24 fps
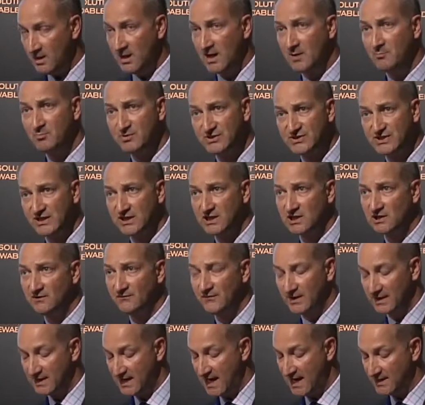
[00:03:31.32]
In particular
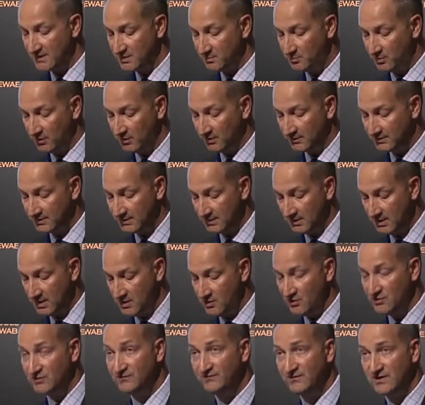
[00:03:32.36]
for the Catapult,
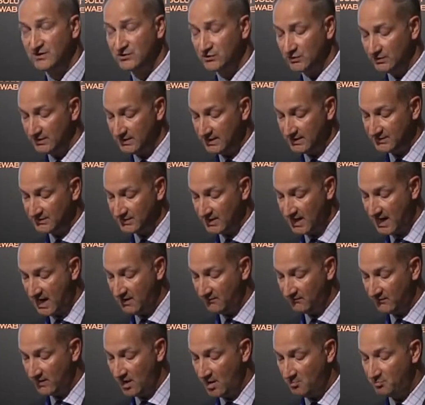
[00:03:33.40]
whose vision is to
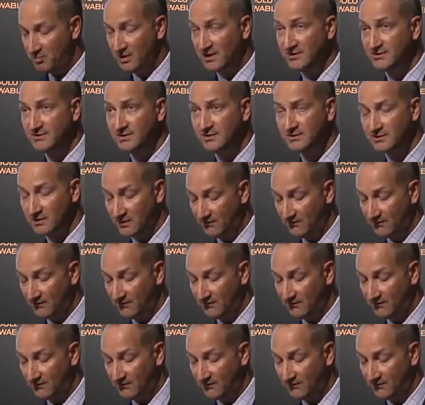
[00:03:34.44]
have abundant,